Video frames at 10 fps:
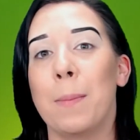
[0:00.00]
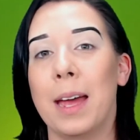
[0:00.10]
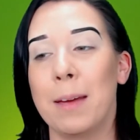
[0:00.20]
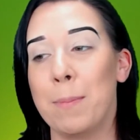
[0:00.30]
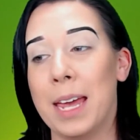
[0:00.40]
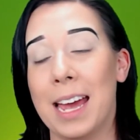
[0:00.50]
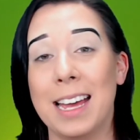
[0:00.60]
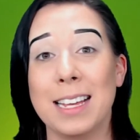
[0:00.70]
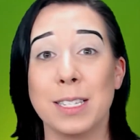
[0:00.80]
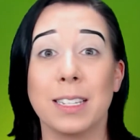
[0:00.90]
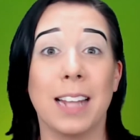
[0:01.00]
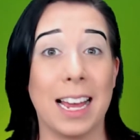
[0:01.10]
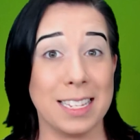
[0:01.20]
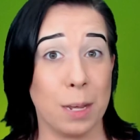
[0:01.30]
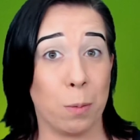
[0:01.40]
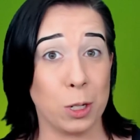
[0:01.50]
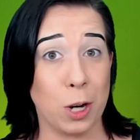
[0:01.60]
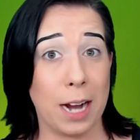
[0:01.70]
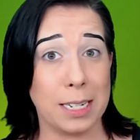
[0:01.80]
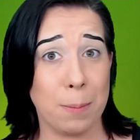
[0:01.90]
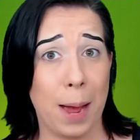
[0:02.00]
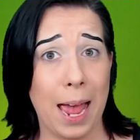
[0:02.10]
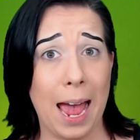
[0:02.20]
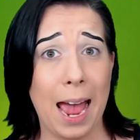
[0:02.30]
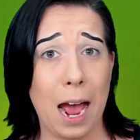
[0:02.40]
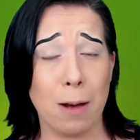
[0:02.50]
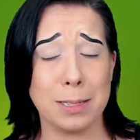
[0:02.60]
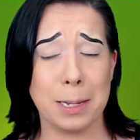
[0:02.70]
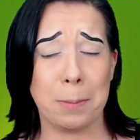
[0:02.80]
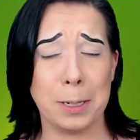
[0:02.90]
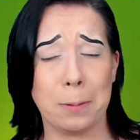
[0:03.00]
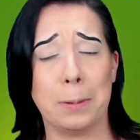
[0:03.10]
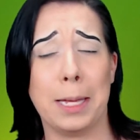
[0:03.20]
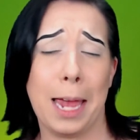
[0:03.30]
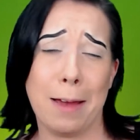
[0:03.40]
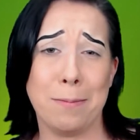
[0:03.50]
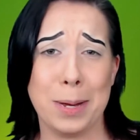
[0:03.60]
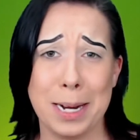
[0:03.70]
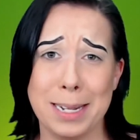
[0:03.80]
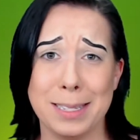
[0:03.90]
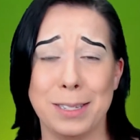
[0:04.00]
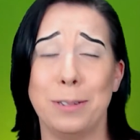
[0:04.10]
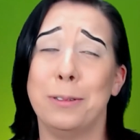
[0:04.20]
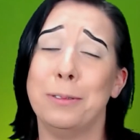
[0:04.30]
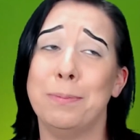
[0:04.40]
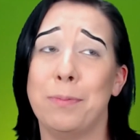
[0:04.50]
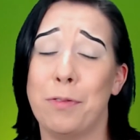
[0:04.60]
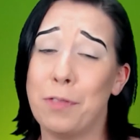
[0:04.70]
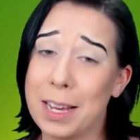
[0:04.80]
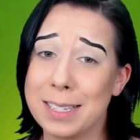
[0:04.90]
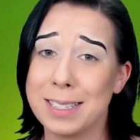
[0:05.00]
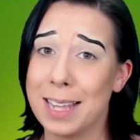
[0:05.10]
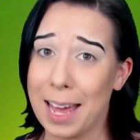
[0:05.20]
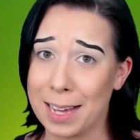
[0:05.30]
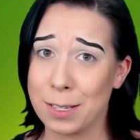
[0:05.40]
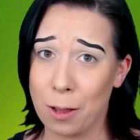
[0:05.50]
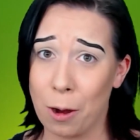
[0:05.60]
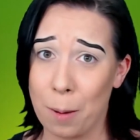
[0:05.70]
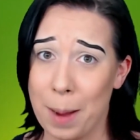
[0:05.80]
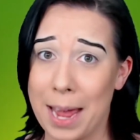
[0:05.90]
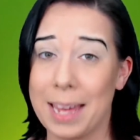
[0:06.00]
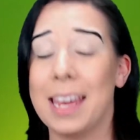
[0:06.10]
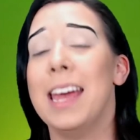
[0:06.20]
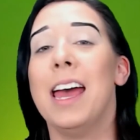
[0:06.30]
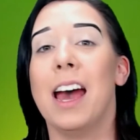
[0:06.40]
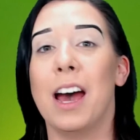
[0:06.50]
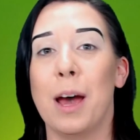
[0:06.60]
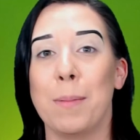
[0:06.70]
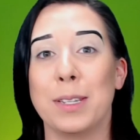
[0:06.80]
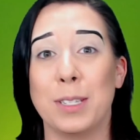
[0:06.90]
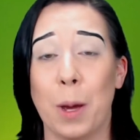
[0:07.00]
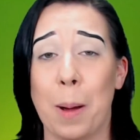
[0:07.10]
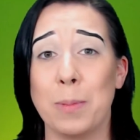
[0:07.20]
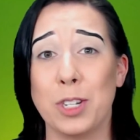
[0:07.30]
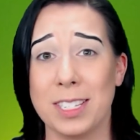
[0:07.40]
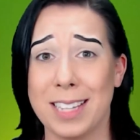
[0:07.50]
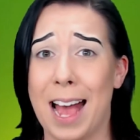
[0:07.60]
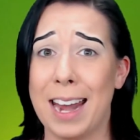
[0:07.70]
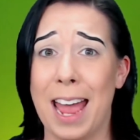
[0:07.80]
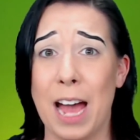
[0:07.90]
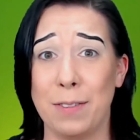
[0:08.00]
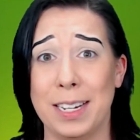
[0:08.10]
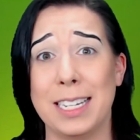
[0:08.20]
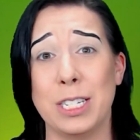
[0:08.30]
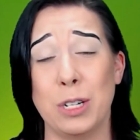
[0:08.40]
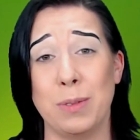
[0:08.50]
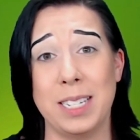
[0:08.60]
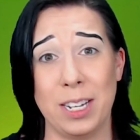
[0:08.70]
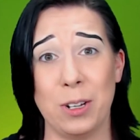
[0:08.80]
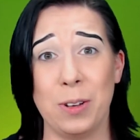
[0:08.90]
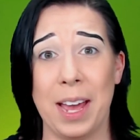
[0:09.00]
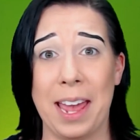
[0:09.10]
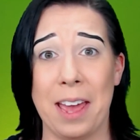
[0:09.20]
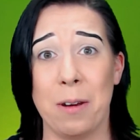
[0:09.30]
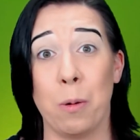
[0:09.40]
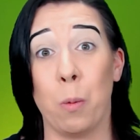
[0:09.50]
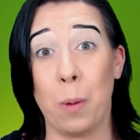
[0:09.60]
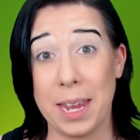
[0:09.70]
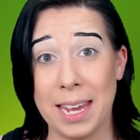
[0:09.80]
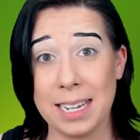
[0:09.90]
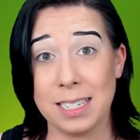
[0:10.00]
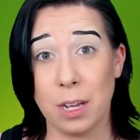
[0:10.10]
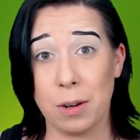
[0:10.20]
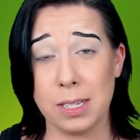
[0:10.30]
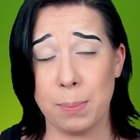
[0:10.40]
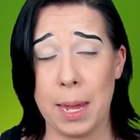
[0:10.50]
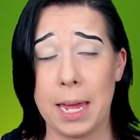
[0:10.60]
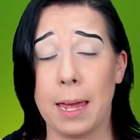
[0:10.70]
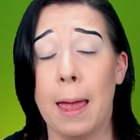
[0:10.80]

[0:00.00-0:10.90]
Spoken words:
because, like I said, we're trying to buy a house and we don't really have monies to fix the XLR mic. So I'm just kind of having to deal and wing it, so to speak.